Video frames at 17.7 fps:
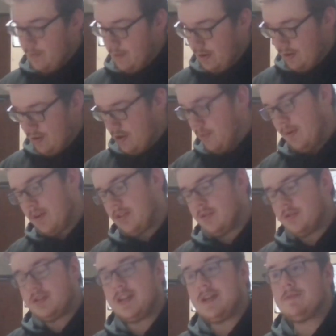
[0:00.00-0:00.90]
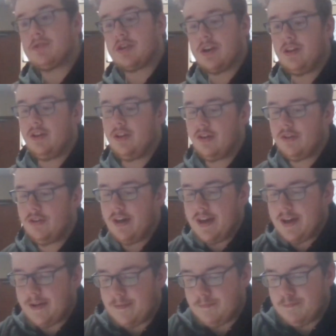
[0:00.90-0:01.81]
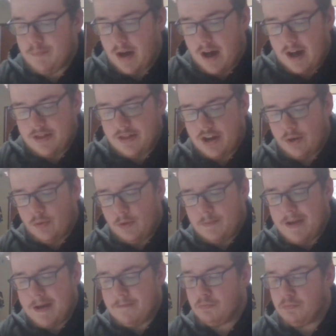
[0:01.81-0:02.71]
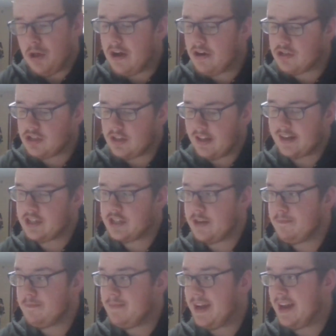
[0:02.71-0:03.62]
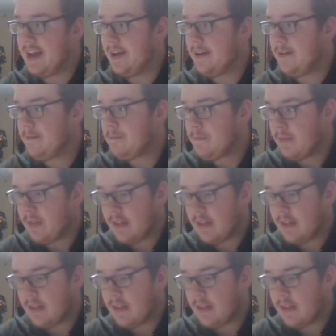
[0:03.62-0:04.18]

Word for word: we don't know what those teams are going to look like, but there will be a player selection meeting